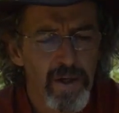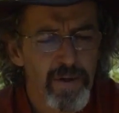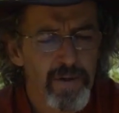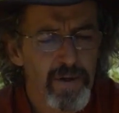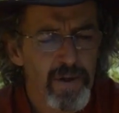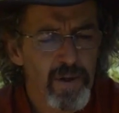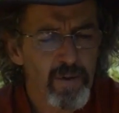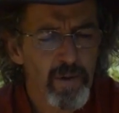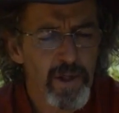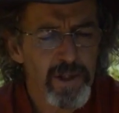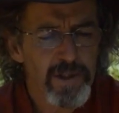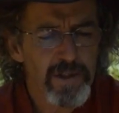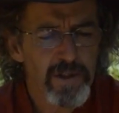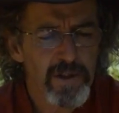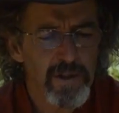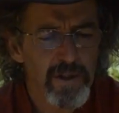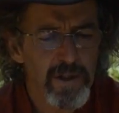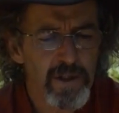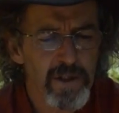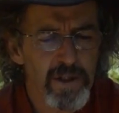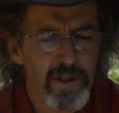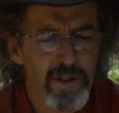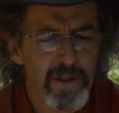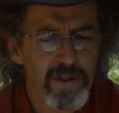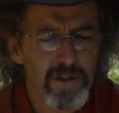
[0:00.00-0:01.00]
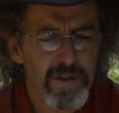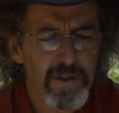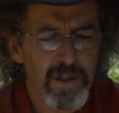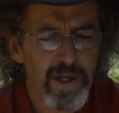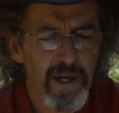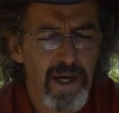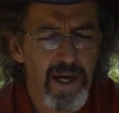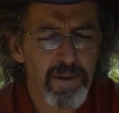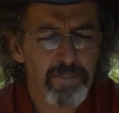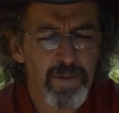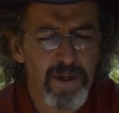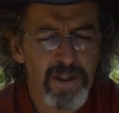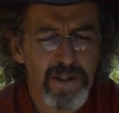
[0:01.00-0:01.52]
The question is,
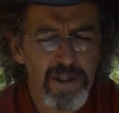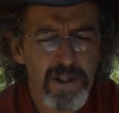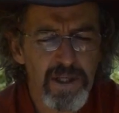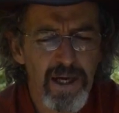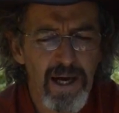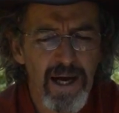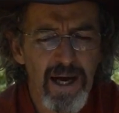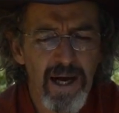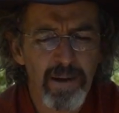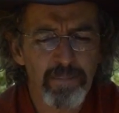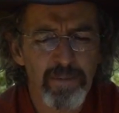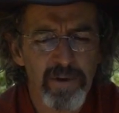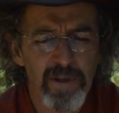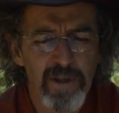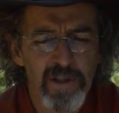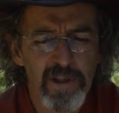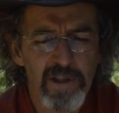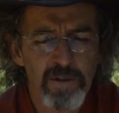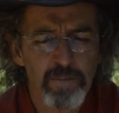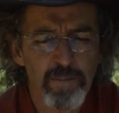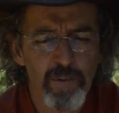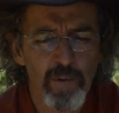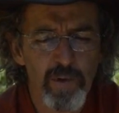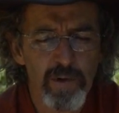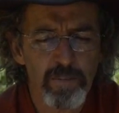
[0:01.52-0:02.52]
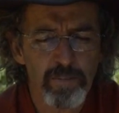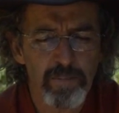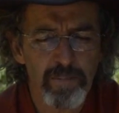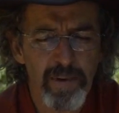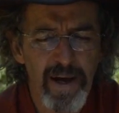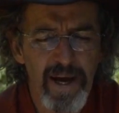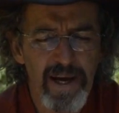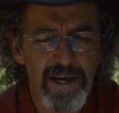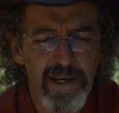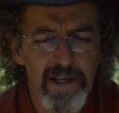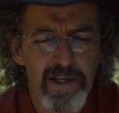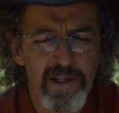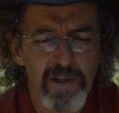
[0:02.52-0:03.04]
how much carbon is put
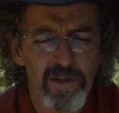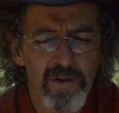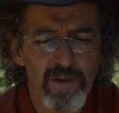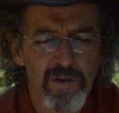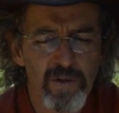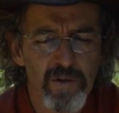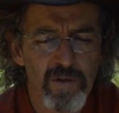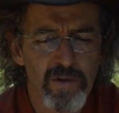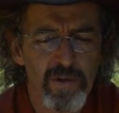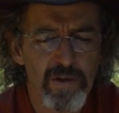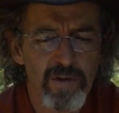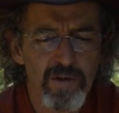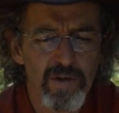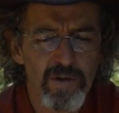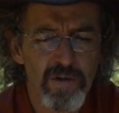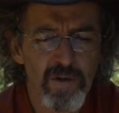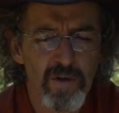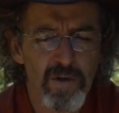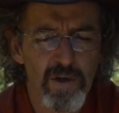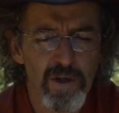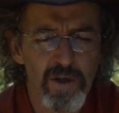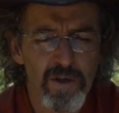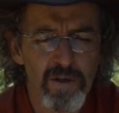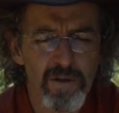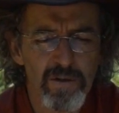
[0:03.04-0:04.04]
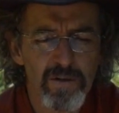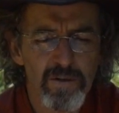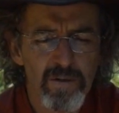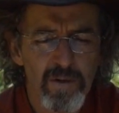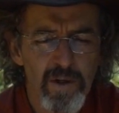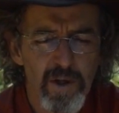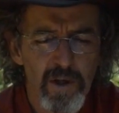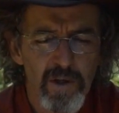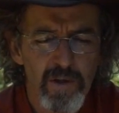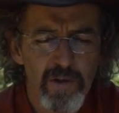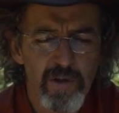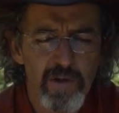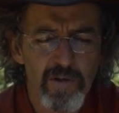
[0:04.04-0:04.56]
back into the soil
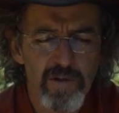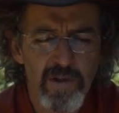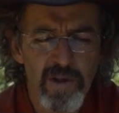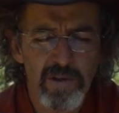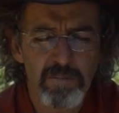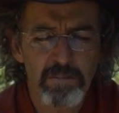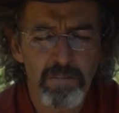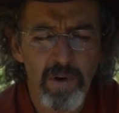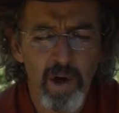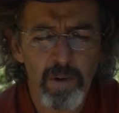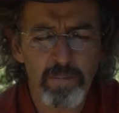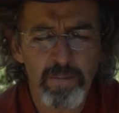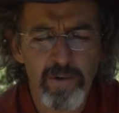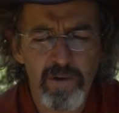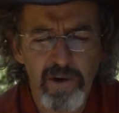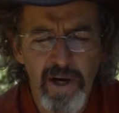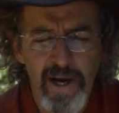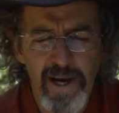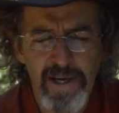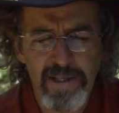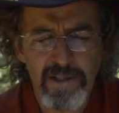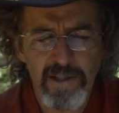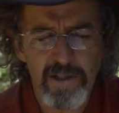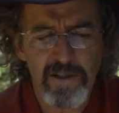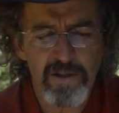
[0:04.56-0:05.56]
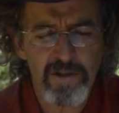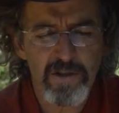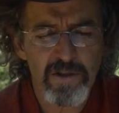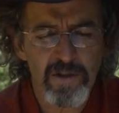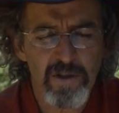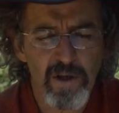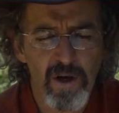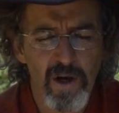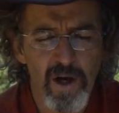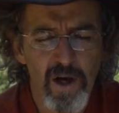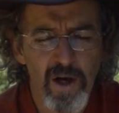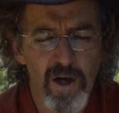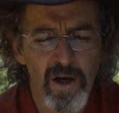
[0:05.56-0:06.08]
using mob grazing
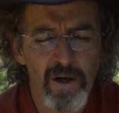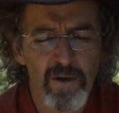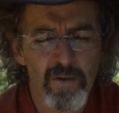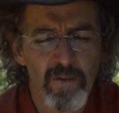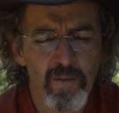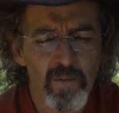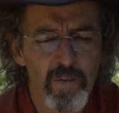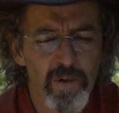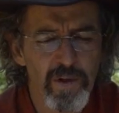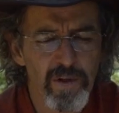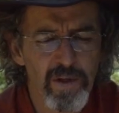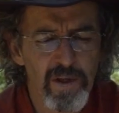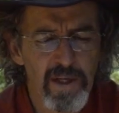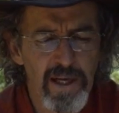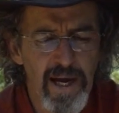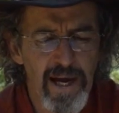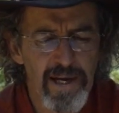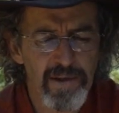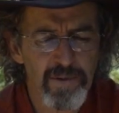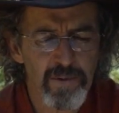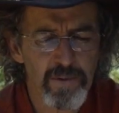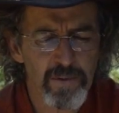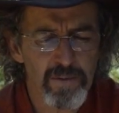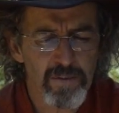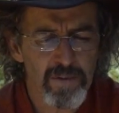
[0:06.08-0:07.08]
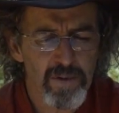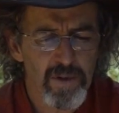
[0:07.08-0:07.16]
style with cattle?